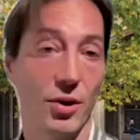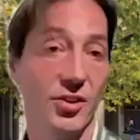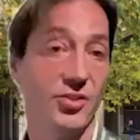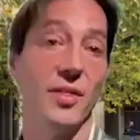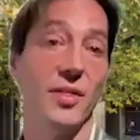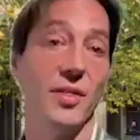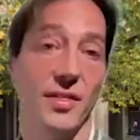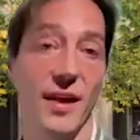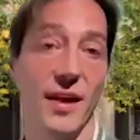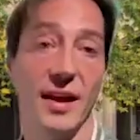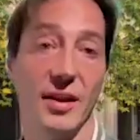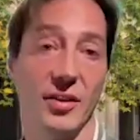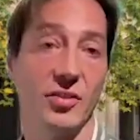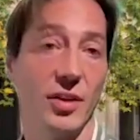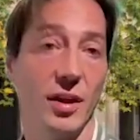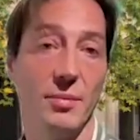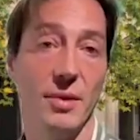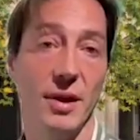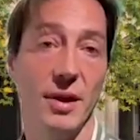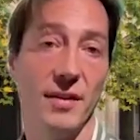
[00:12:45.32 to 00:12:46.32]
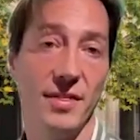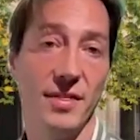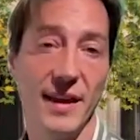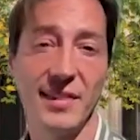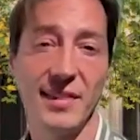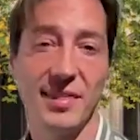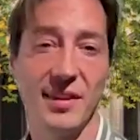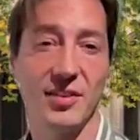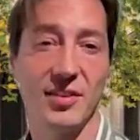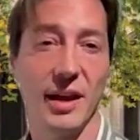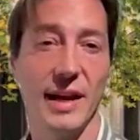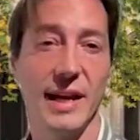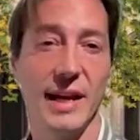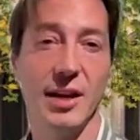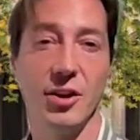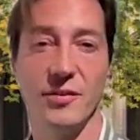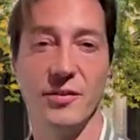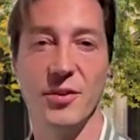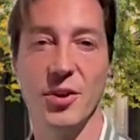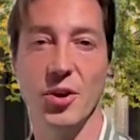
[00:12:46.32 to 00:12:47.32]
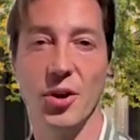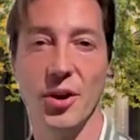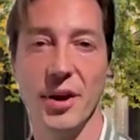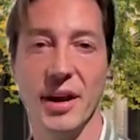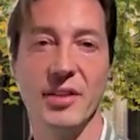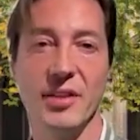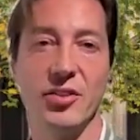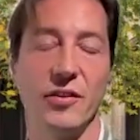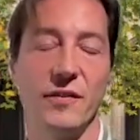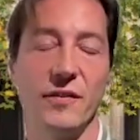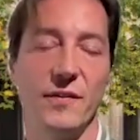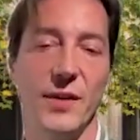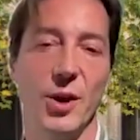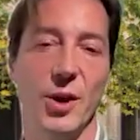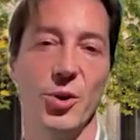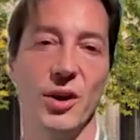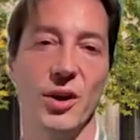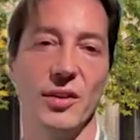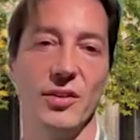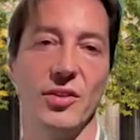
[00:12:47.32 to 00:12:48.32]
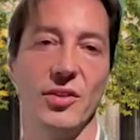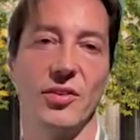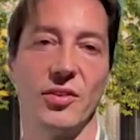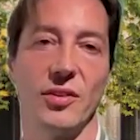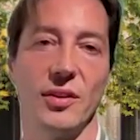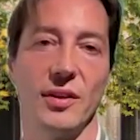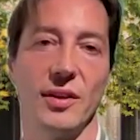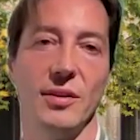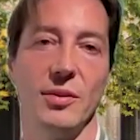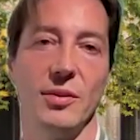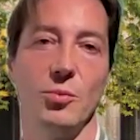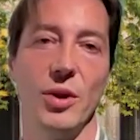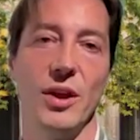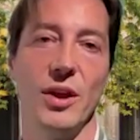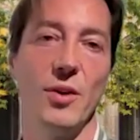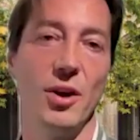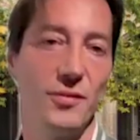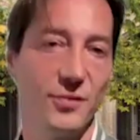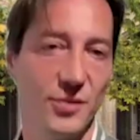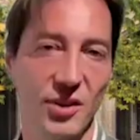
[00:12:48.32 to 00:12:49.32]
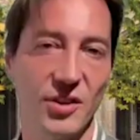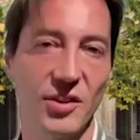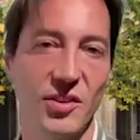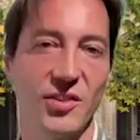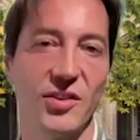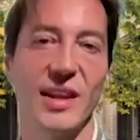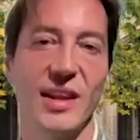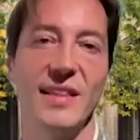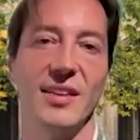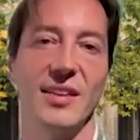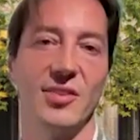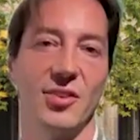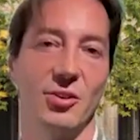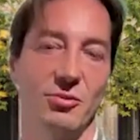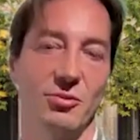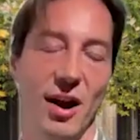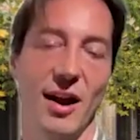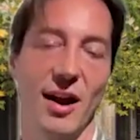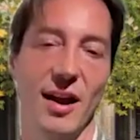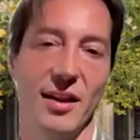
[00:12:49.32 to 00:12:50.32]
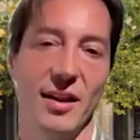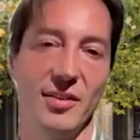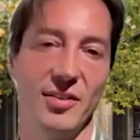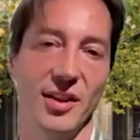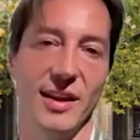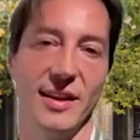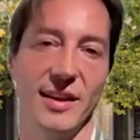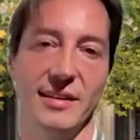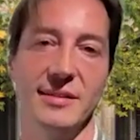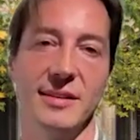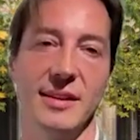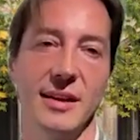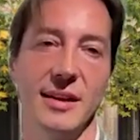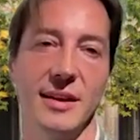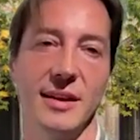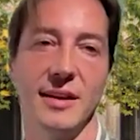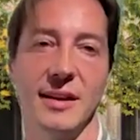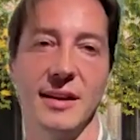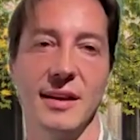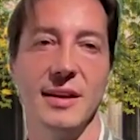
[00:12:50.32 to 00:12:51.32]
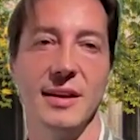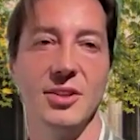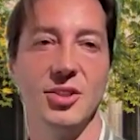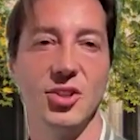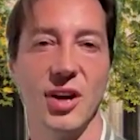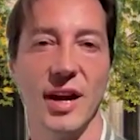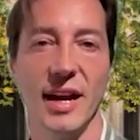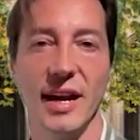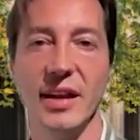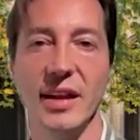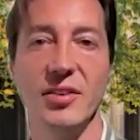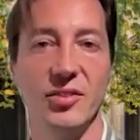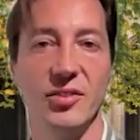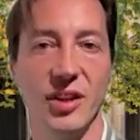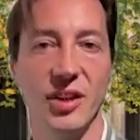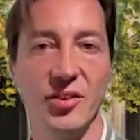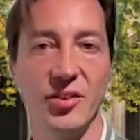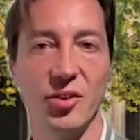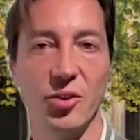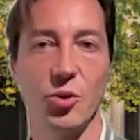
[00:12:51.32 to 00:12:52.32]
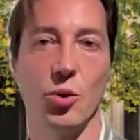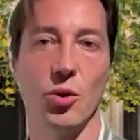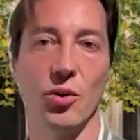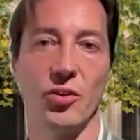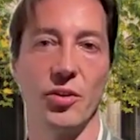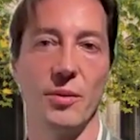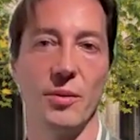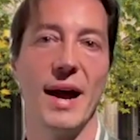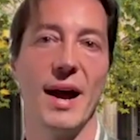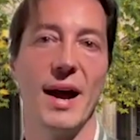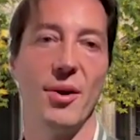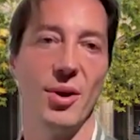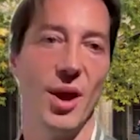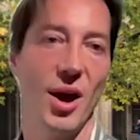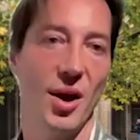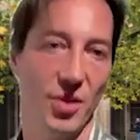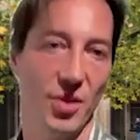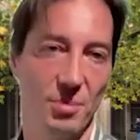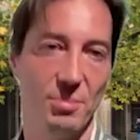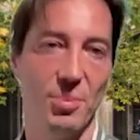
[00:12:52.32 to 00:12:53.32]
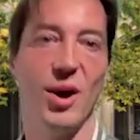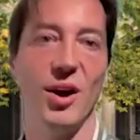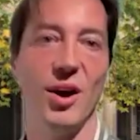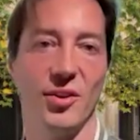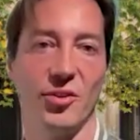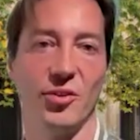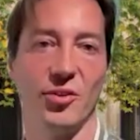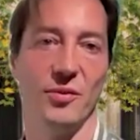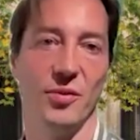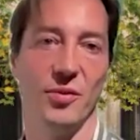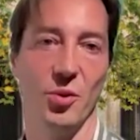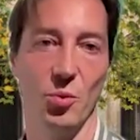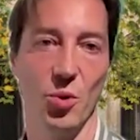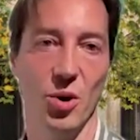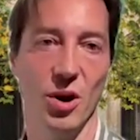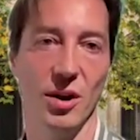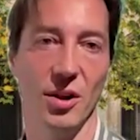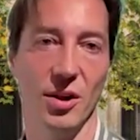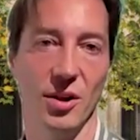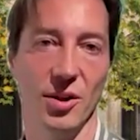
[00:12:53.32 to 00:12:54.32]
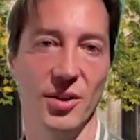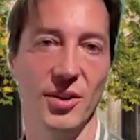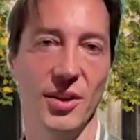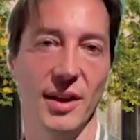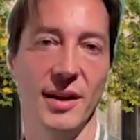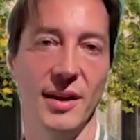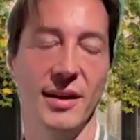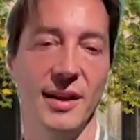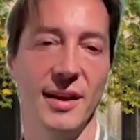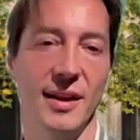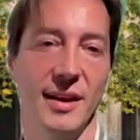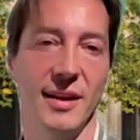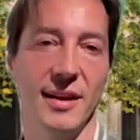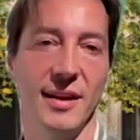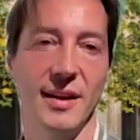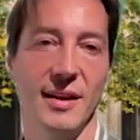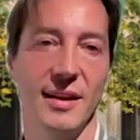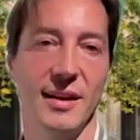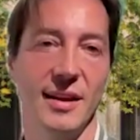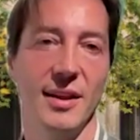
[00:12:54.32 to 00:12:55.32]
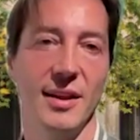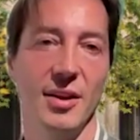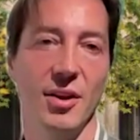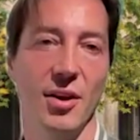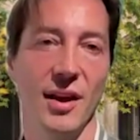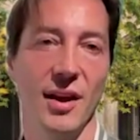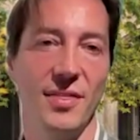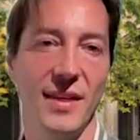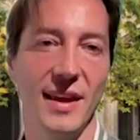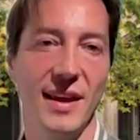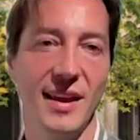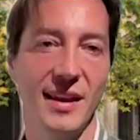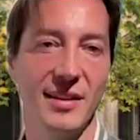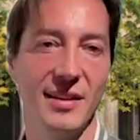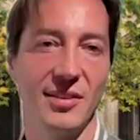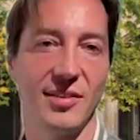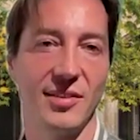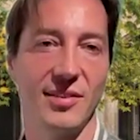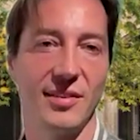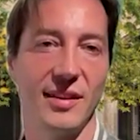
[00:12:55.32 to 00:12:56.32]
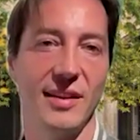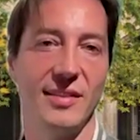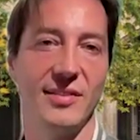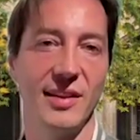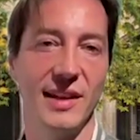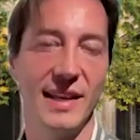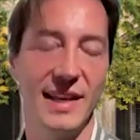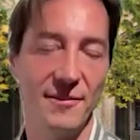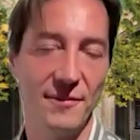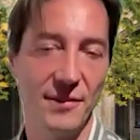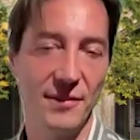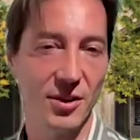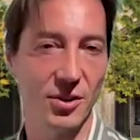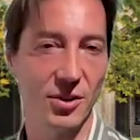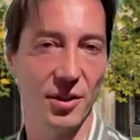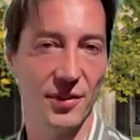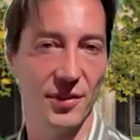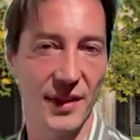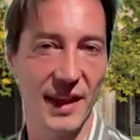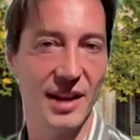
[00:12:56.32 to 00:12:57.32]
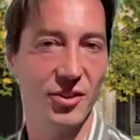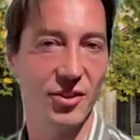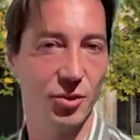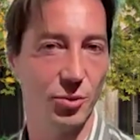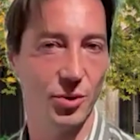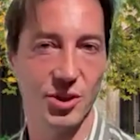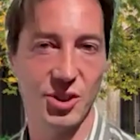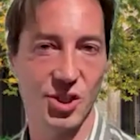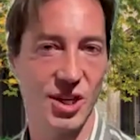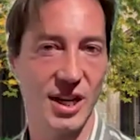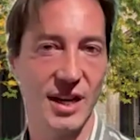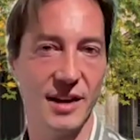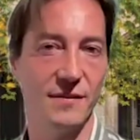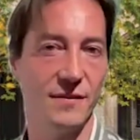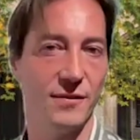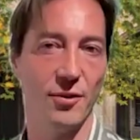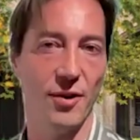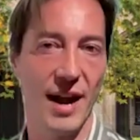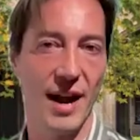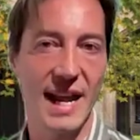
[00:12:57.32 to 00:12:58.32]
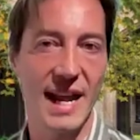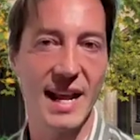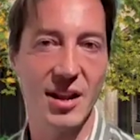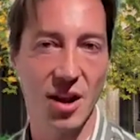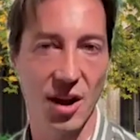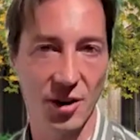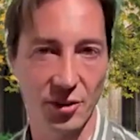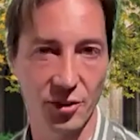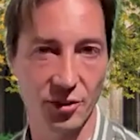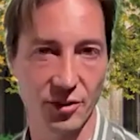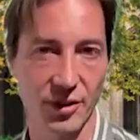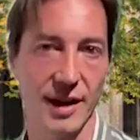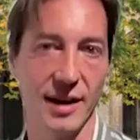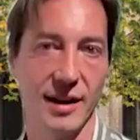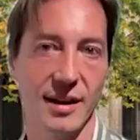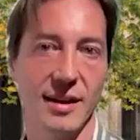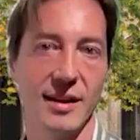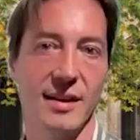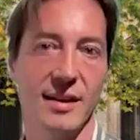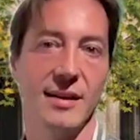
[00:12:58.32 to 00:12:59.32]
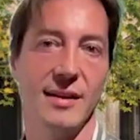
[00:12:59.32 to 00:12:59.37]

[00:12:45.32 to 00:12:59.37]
question. Thanks. I mean, I think this idea of non interference, we often see this arise in Chinese discourse about other parts of the world. And, you know, I think it's it's a difficult thing to achieve for any country,